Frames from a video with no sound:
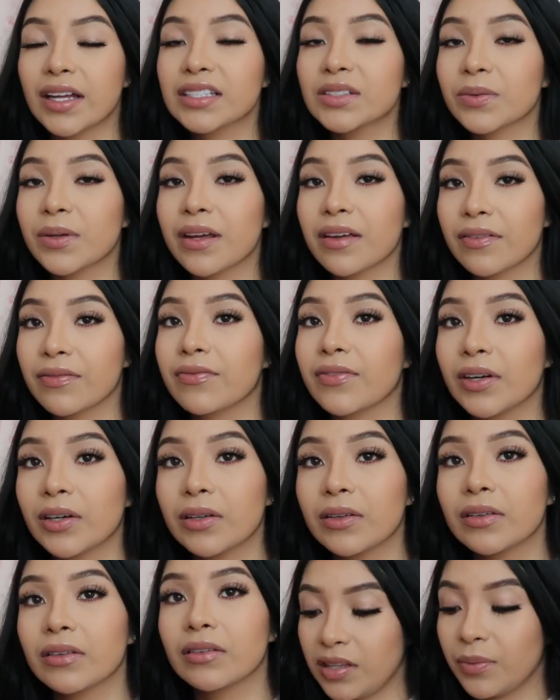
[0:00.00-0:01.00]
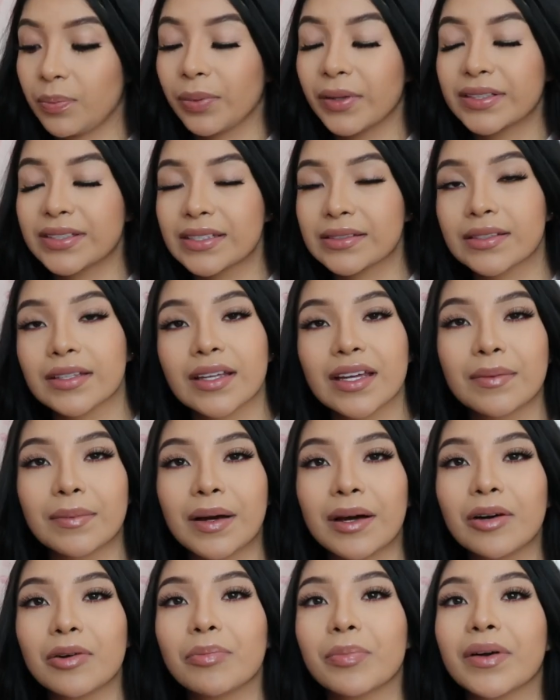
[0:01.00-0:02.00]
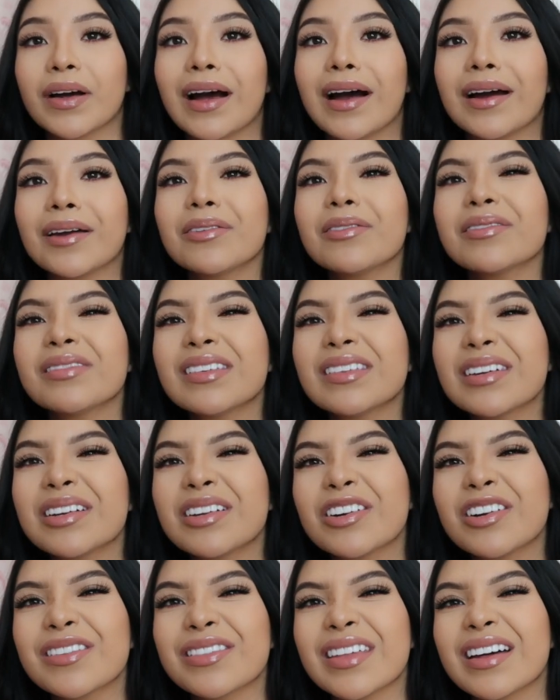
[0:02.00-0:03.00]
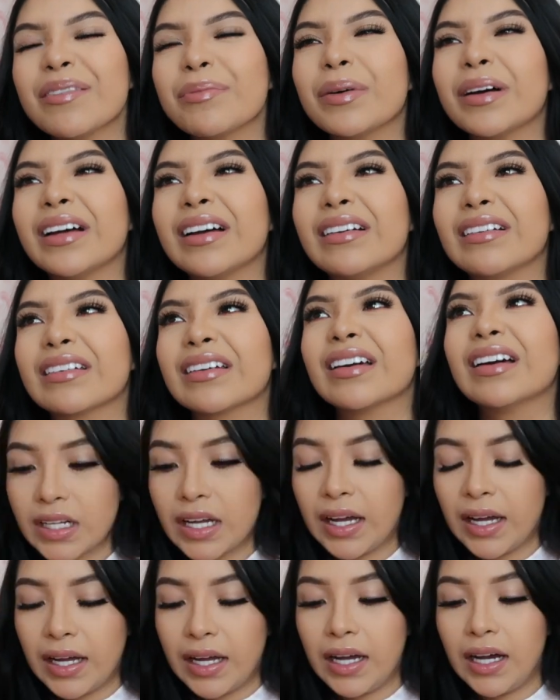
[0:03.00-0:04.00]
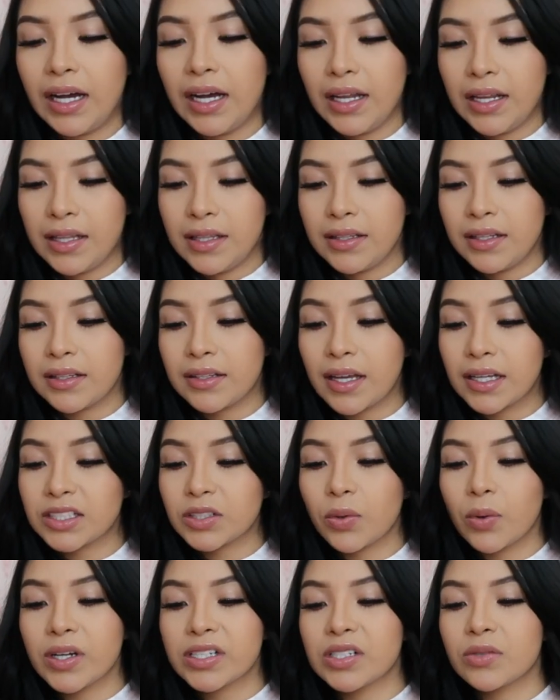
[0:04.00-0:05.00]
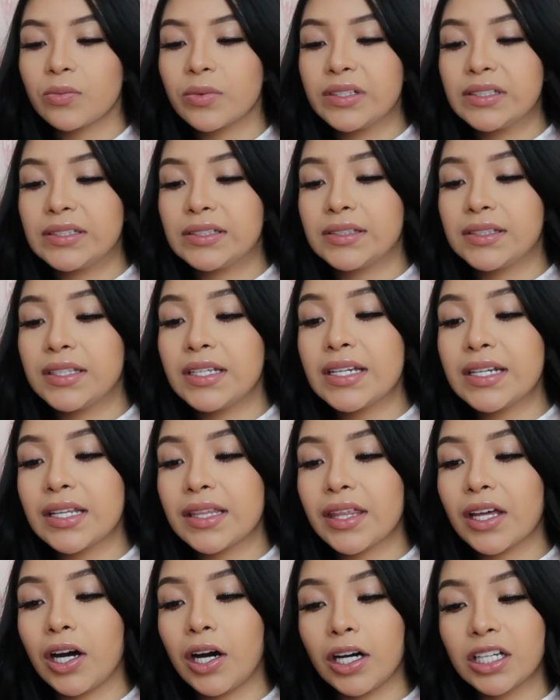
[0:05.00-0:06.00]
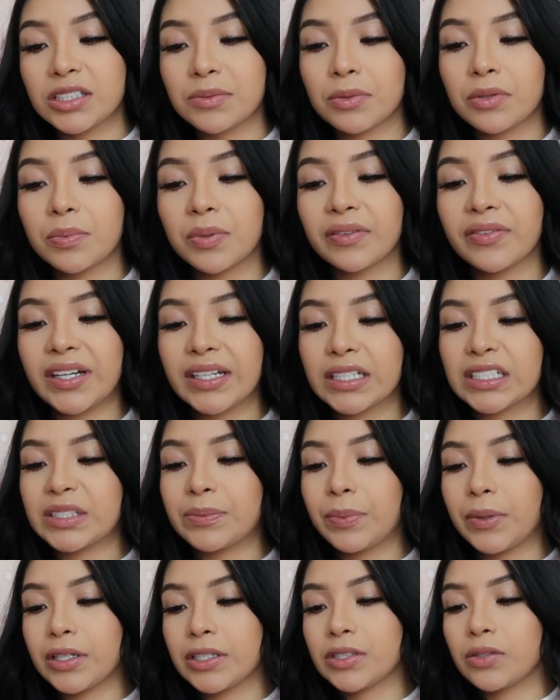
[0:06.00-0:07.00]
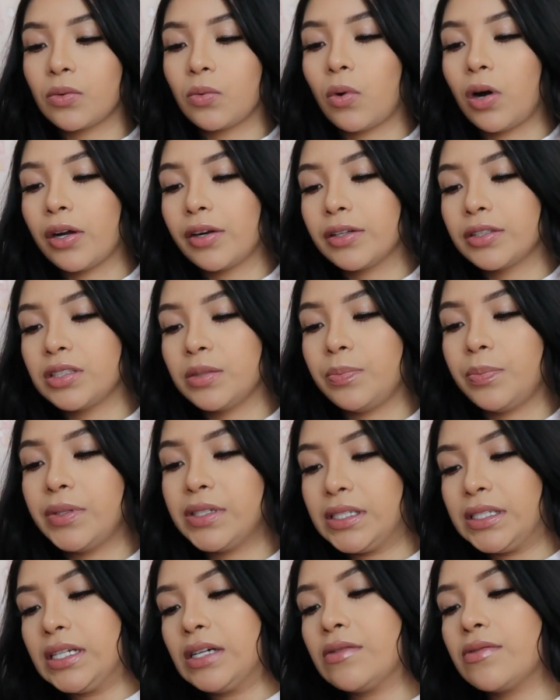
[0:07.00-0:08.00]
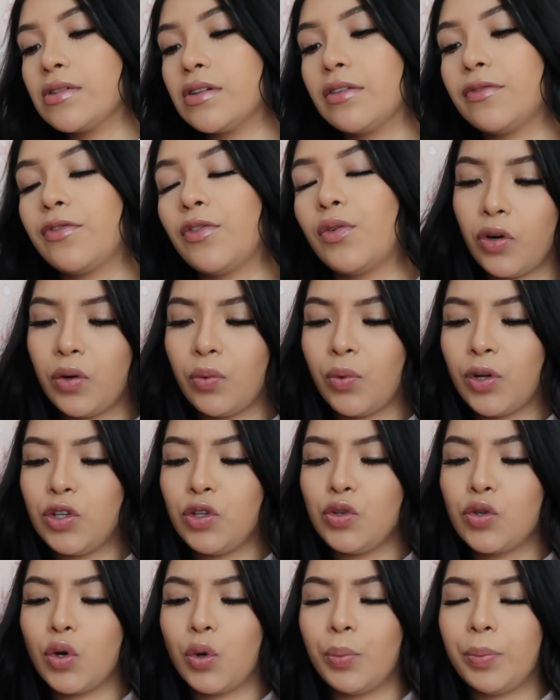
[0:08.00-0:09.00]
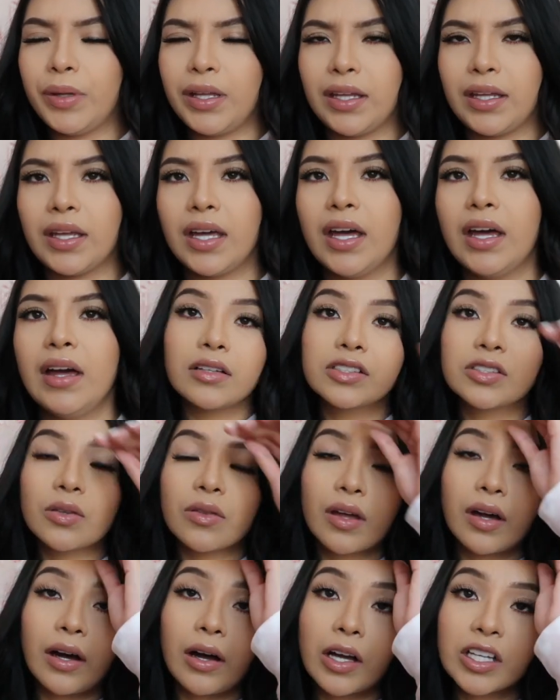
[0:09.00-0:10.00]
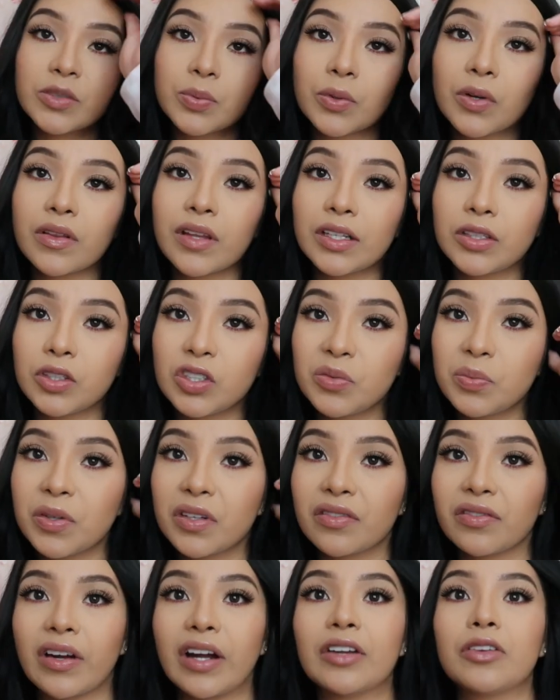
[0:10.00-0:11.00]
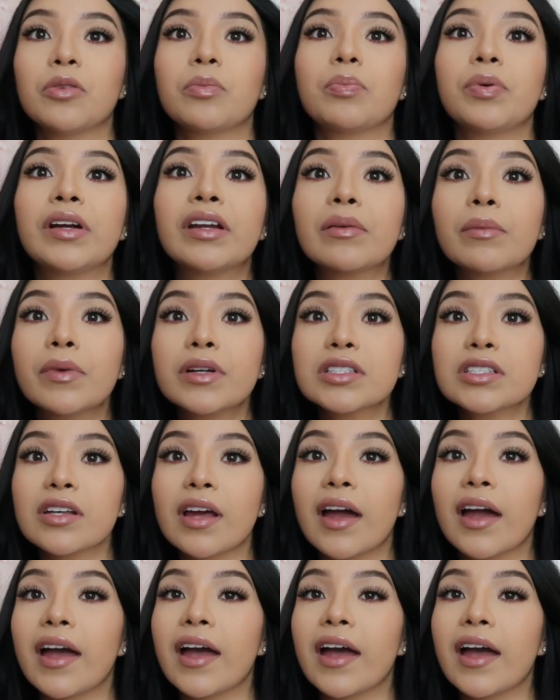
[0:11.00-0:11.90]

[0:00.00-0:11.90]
that's when I felt the placenta come out, but I don't think it hurt that bad. And the next question was, did the hospital provide a special water to put down there for when you go pee? So the hospital, they do provide you pretty much